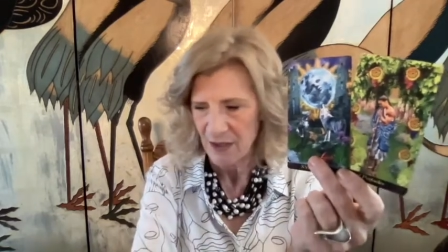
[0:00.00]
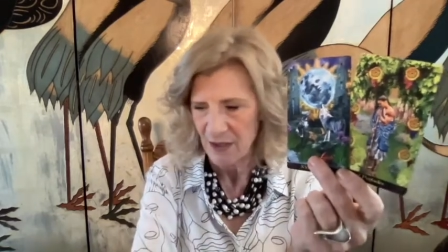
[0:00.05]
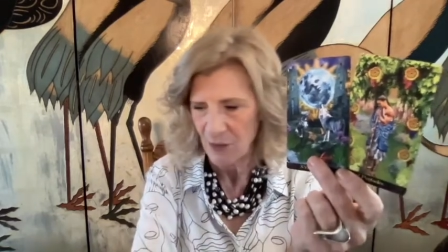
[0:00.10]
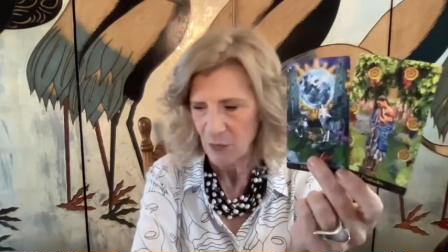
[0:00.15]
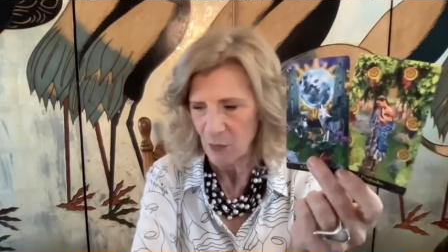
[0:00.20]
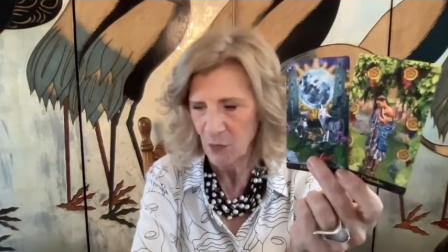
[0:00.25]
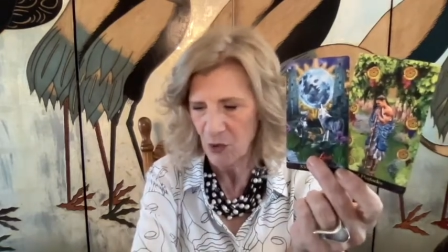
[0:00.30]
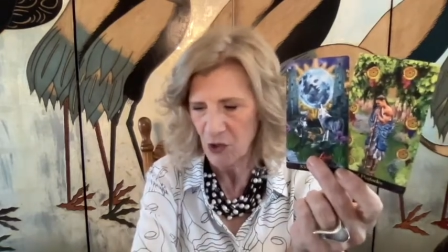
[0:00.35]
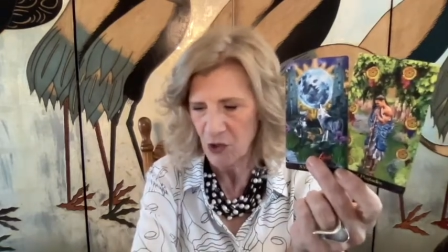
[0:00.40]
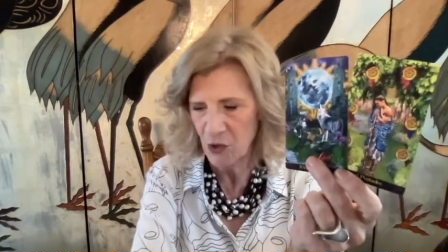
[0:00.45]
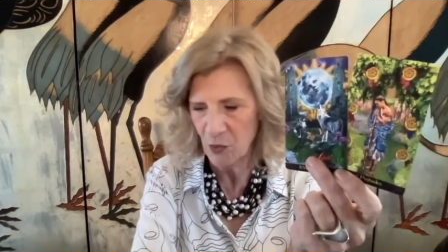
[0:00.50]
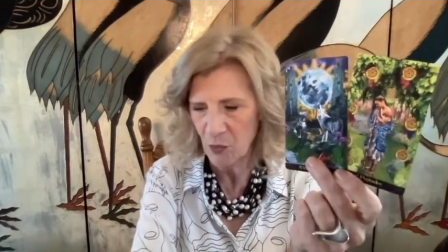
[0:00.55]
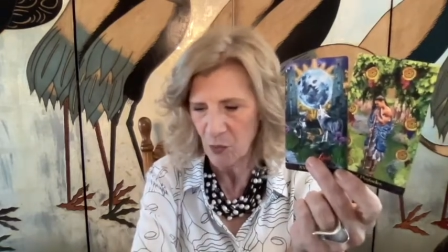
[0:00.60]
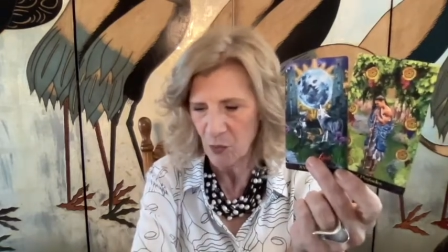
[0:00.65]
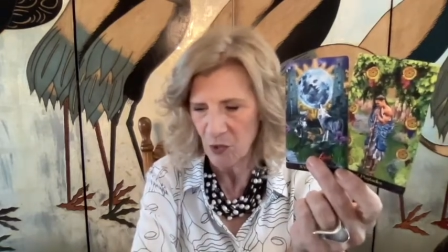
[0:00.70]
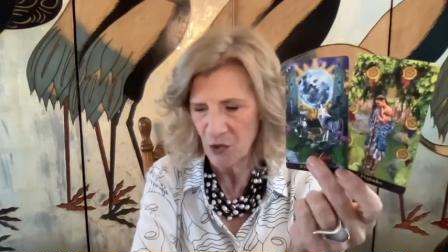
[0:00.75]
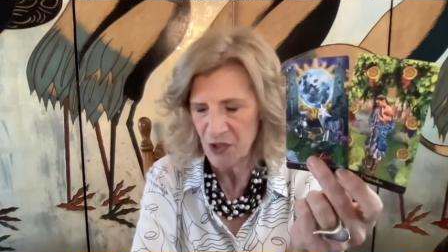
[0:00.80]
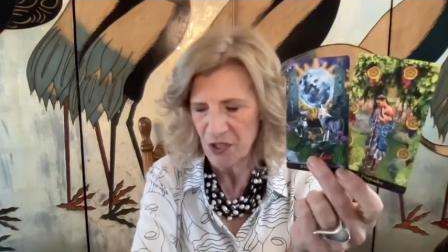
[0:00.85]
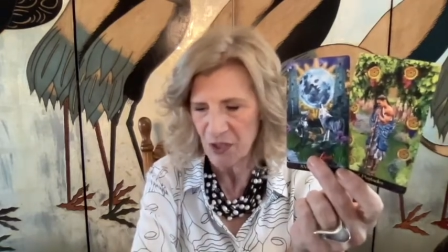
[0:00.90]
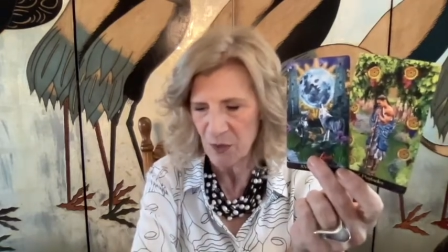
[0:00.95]
what you're
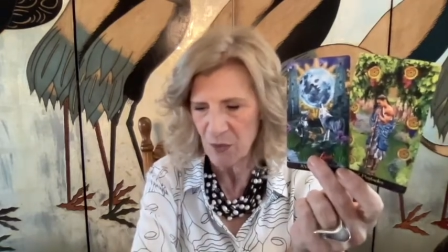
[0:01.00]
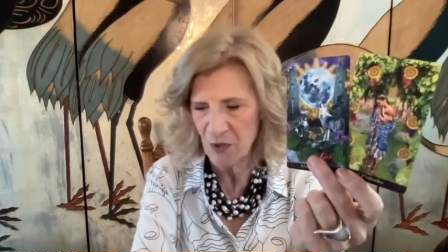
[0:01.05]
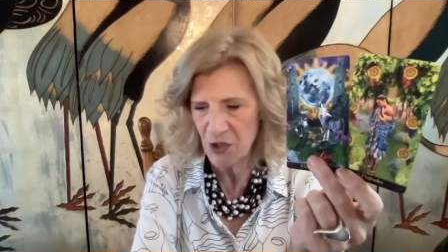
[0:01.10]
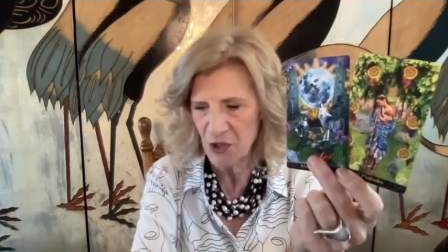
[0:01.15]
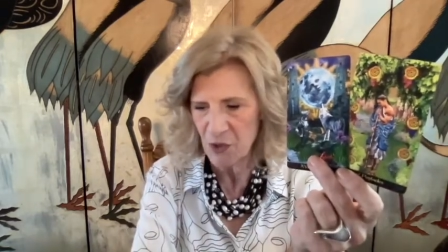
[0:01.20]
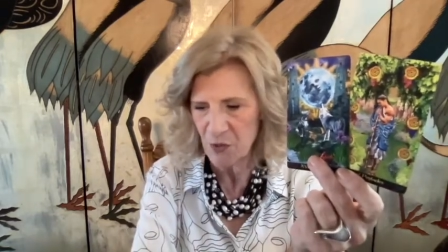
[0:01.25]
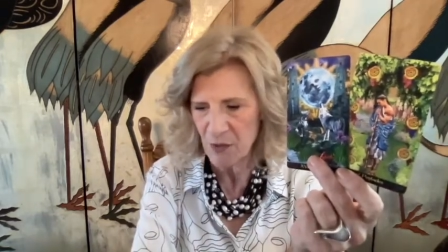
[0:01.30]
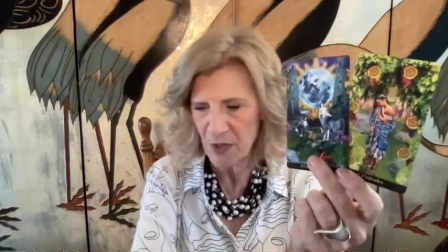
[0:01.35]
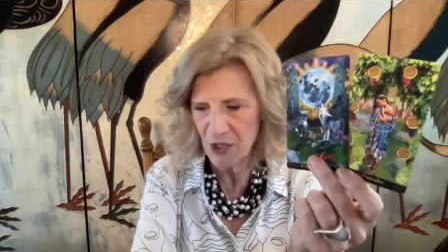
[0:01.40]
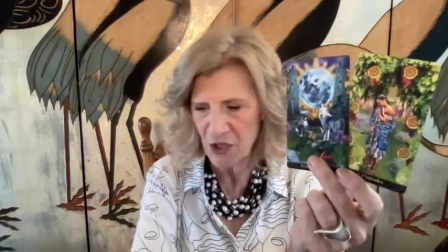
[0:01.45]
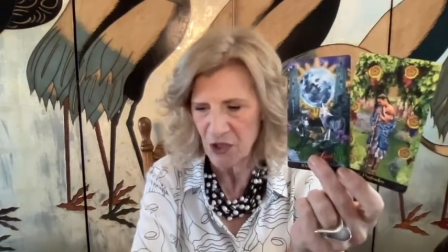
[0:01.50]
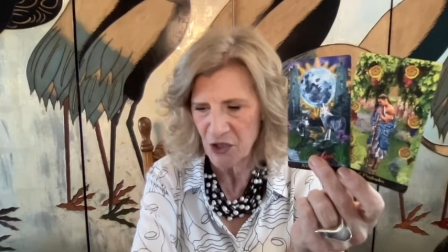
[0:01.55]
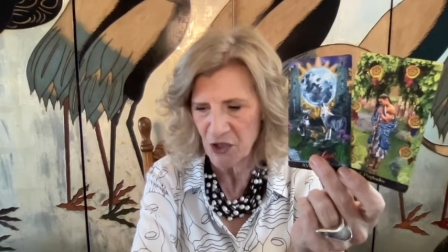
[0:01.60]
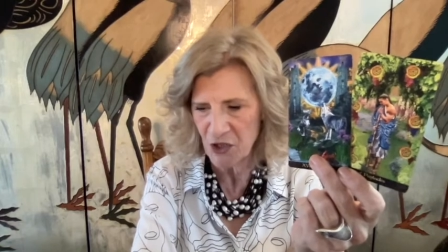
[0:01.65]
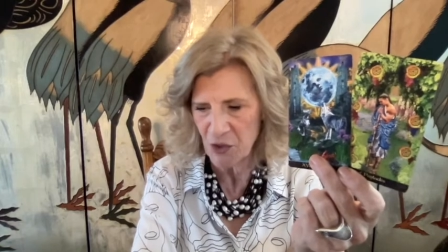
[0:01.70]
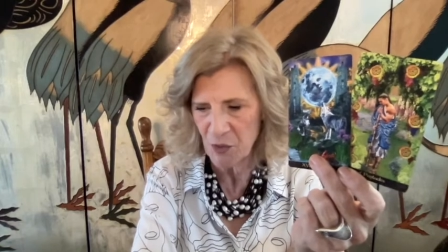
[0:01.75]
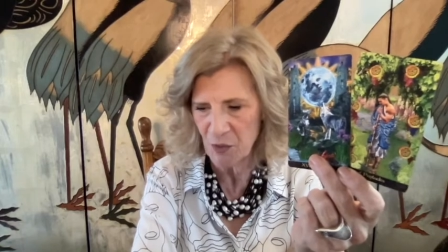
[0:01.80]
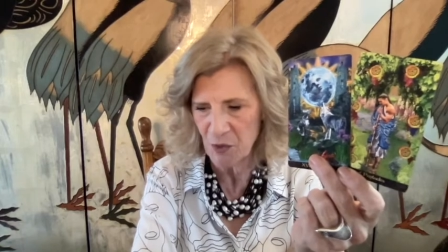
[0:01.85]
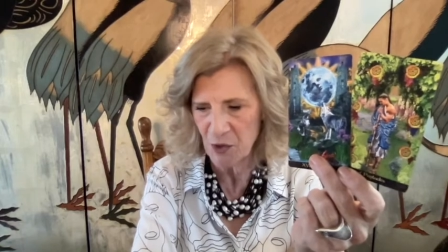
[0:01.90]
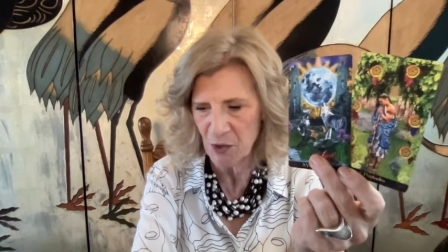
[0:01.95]
wanting, what direction
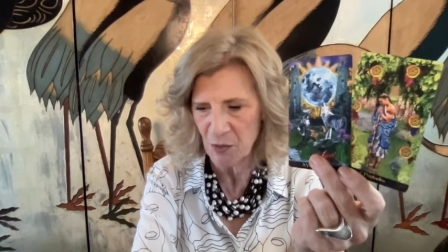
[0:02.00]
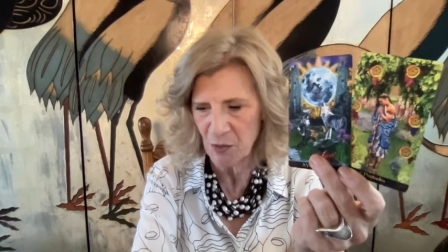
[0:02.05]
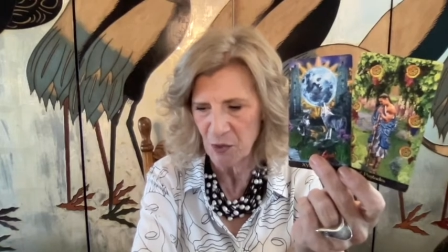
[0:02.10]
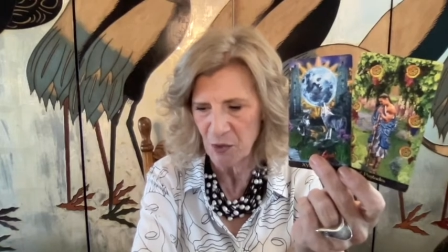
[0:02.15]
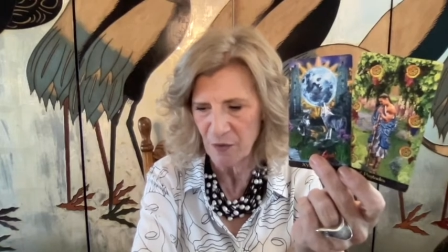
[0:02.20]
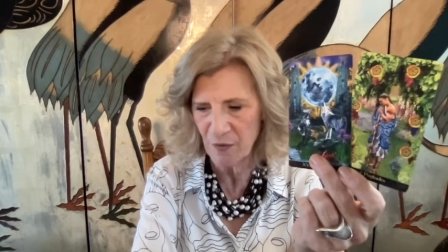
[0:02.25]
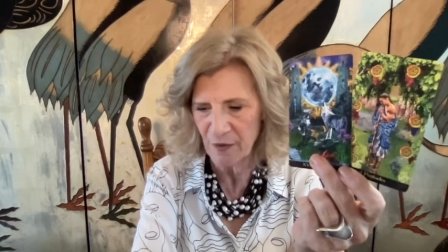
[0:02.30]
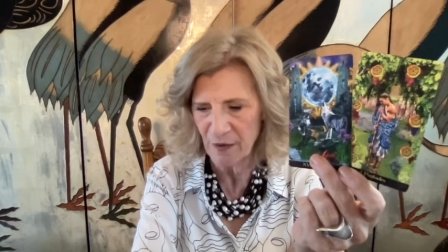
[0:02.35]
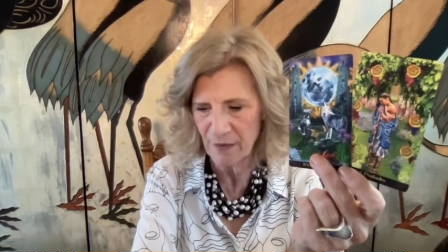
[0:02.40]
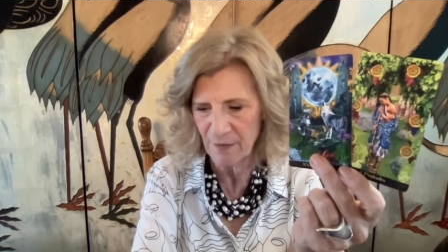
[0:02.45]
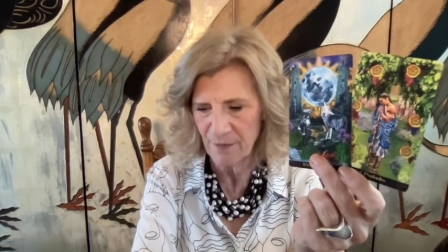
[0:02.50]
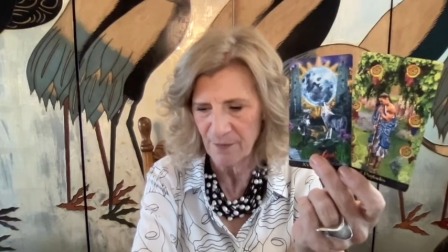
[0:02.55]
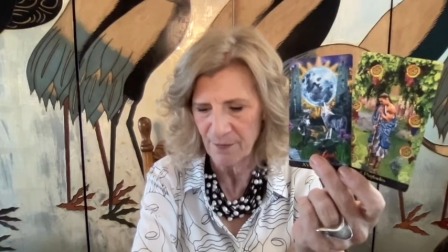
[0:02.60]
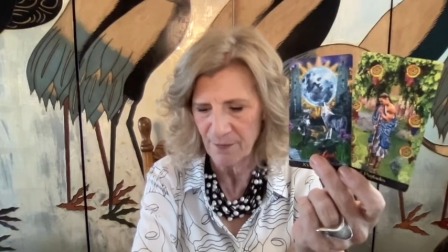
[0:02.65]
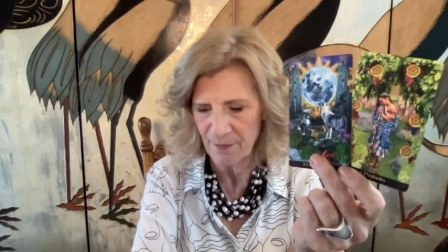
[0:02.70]
you want to move in,